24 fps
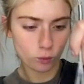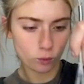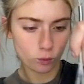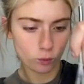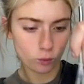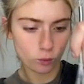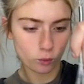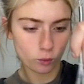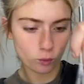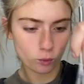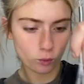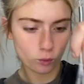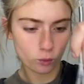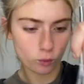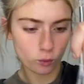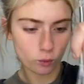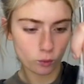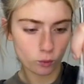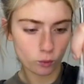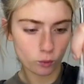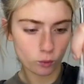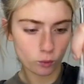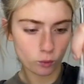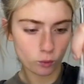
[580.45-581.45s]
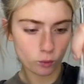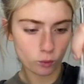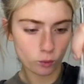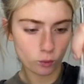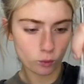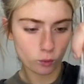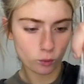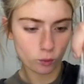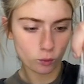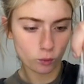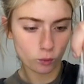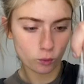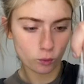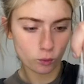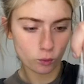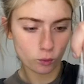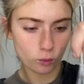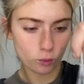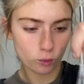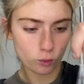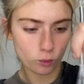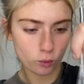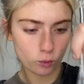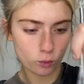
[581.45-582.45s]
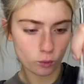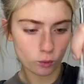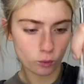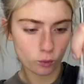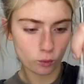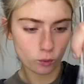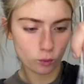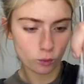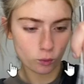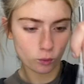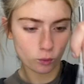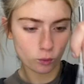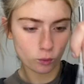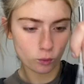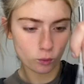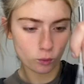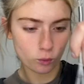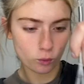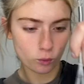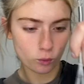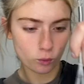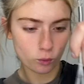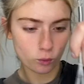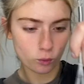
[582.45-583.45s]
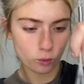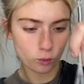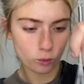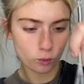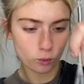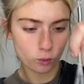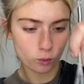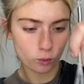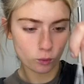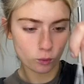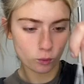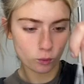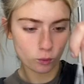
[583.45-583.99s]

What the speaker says: This person isn't speaking.